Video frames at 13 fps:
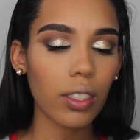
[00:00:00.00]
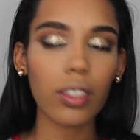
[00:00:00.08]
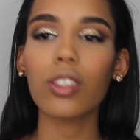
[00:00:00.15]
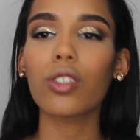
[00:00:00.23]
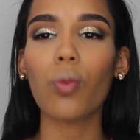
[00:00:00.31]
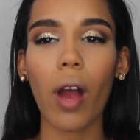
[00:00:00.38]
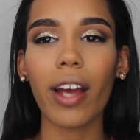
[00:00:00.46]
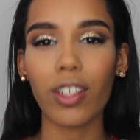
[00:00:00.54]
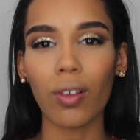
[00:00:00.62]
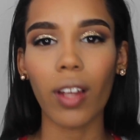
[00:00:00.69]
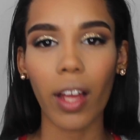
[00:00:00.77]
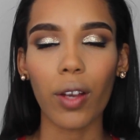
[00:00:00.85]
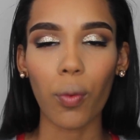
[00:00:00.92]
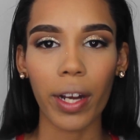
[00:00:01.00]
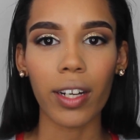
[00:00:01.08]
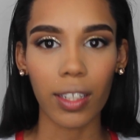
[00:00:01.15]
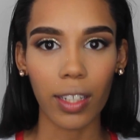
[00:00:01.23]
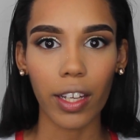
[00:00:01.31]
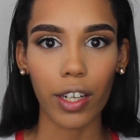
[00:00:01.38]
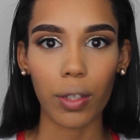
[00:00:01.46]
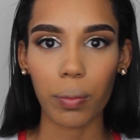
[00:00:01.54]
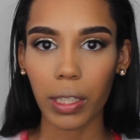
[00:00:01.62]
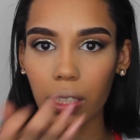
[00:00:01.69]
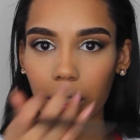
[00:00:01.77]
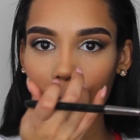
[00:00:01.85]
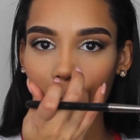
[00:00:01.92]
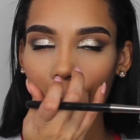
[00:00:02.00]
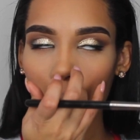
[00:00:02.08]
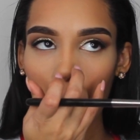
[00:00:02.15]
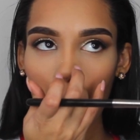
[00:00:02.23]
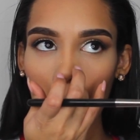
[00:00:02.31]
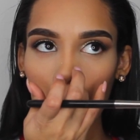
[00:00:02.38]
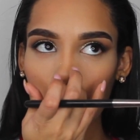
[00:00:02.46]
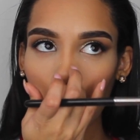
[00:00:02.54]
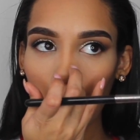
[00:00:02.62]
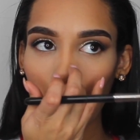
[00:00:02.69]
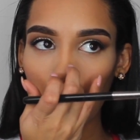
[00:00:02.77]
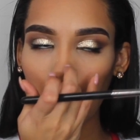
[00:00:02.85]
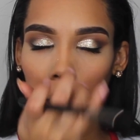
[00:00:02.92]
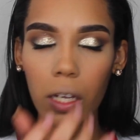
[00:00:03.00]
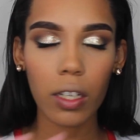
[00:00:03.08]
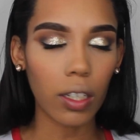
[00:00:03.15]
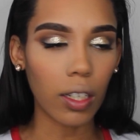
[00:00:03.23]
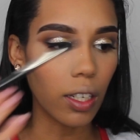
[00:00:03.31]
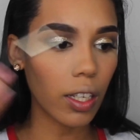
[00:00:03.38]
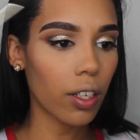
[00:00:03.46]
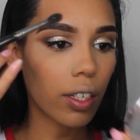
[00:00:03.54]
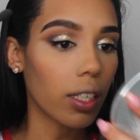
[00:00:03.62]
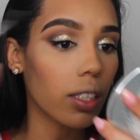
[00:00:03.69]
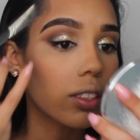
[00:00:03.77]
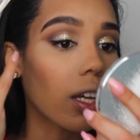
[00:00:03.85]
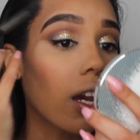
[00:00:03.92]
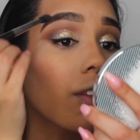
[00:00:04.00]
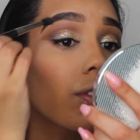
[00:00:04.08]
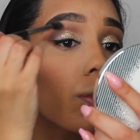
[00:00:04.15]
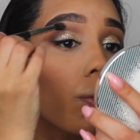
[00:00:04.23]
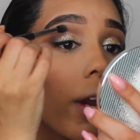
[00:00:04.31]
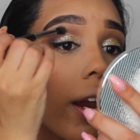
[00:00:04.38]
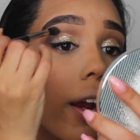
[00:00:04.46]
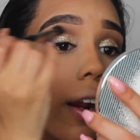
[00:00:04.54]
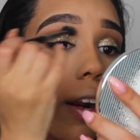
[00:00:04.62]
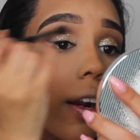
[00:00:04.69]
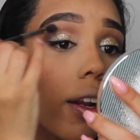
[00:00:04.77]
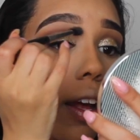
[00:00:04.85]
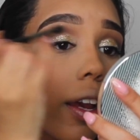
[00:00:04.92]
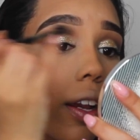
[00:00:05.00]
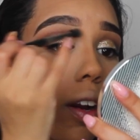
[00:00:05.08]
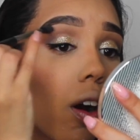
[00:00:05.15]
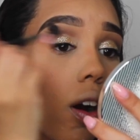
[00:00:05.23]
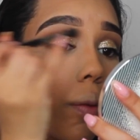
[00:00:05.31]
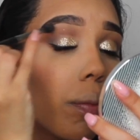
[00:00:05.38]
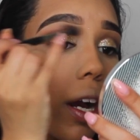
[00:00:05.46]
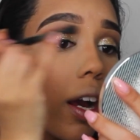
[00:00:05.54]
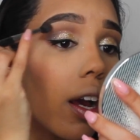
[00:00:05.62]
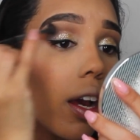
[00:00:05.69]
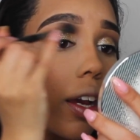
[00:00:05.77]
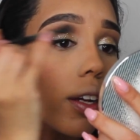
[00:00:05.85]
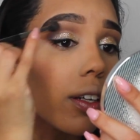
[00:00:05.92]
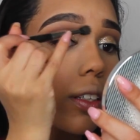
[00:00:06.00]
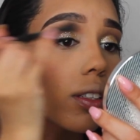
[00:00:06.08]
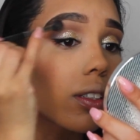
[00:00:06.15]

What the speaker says: This is why I don't like wearing glitter, because it's like glitter gets everywhere, like on my